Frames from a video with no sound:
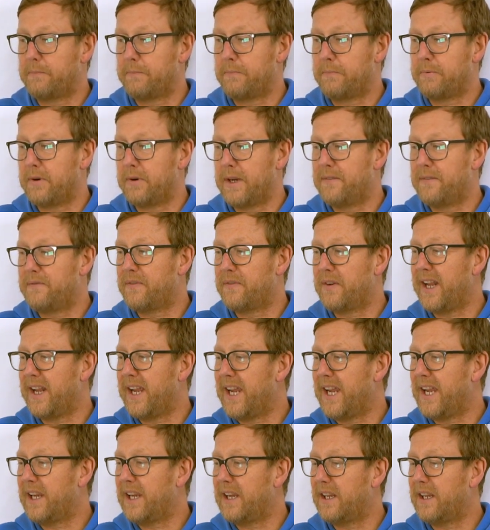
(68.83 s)

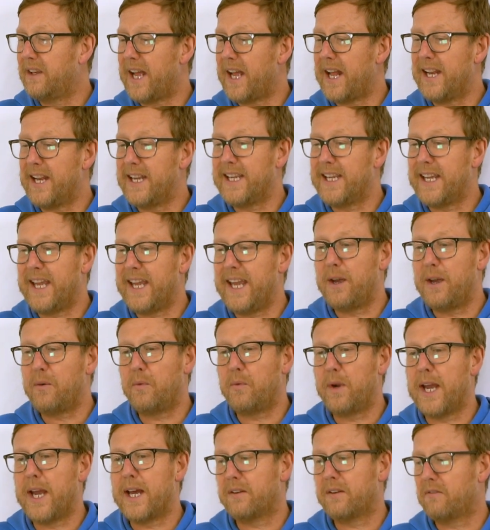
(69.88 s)
briefly, Elekit,
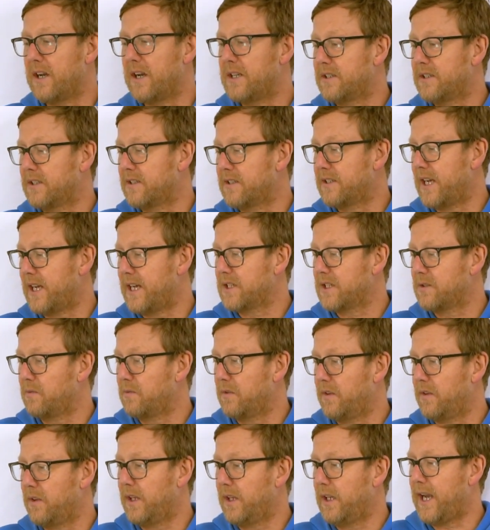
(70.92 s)
we had great success
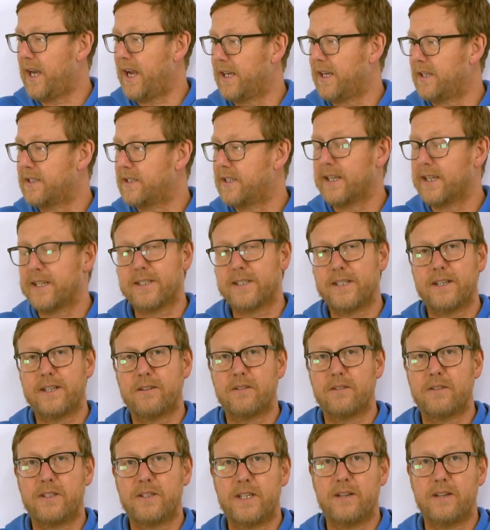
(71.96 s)
with the
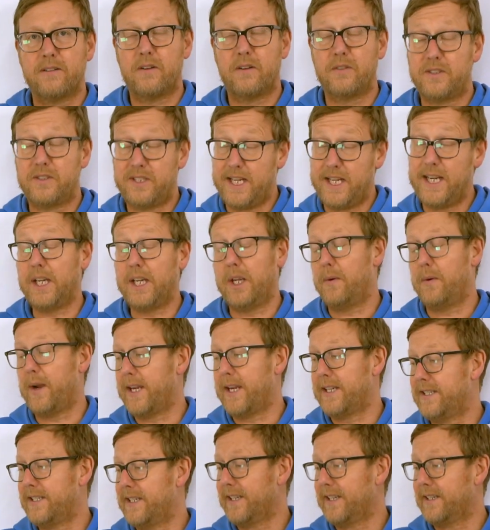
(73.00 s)

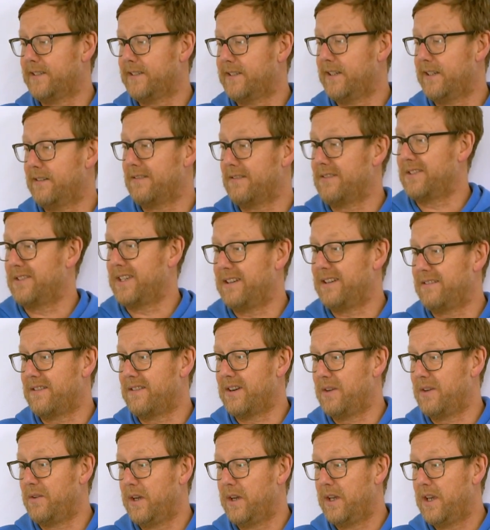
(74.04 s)

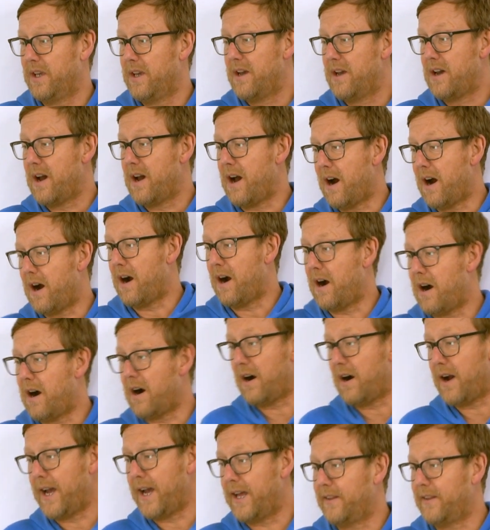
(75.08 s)

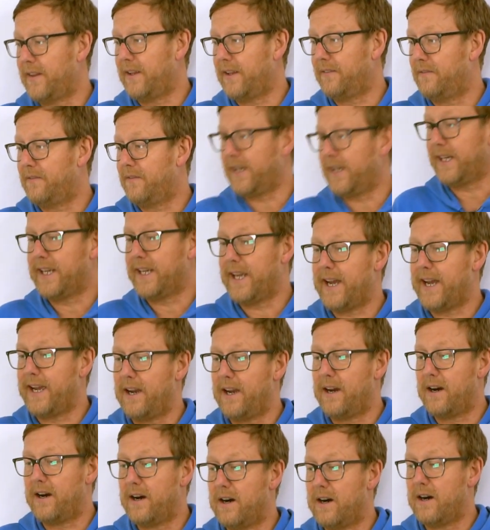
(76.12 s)
TU-8600R and the
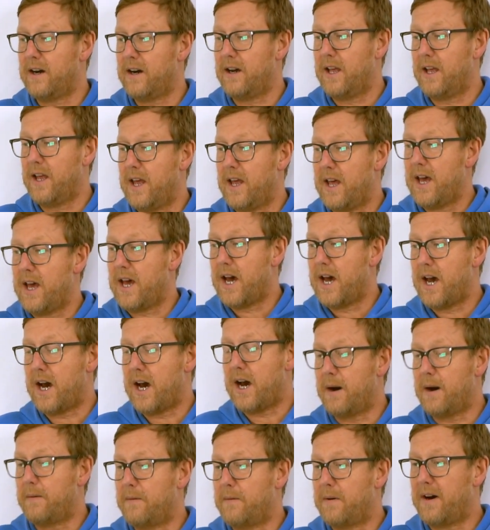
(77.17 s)
VKR.
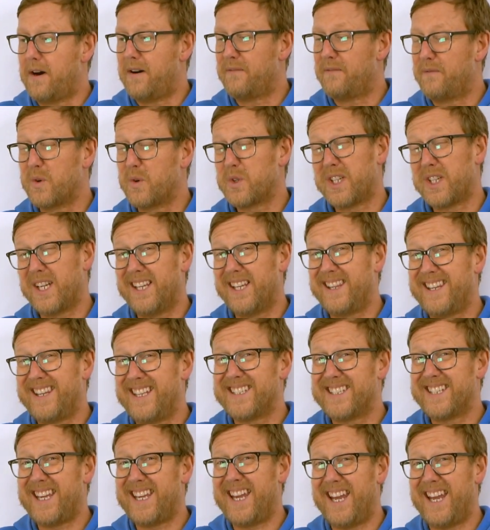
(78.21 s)
Unfortunately
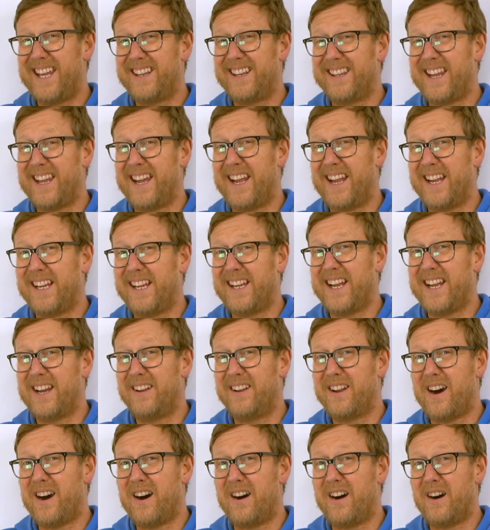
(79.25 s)
this kit, they
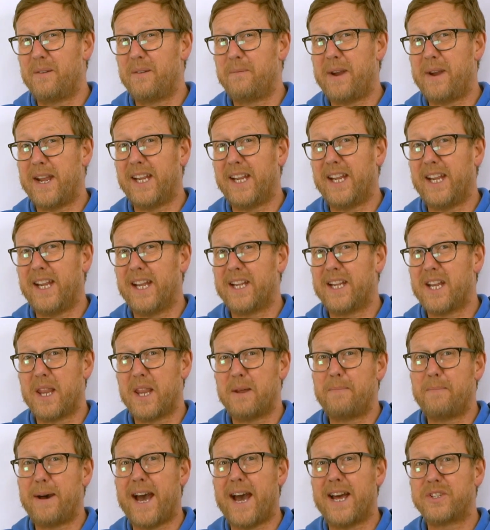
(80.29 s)
aren't making another
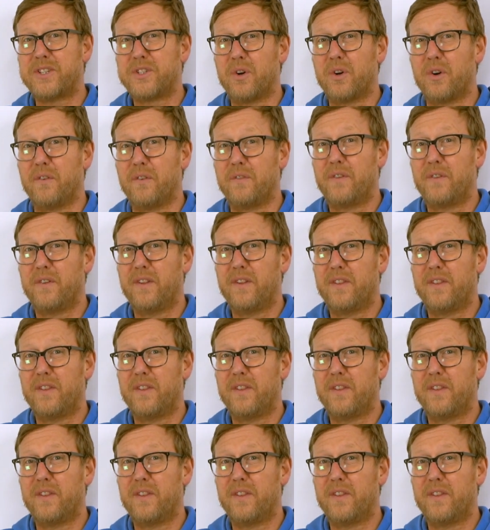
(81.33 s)
batch of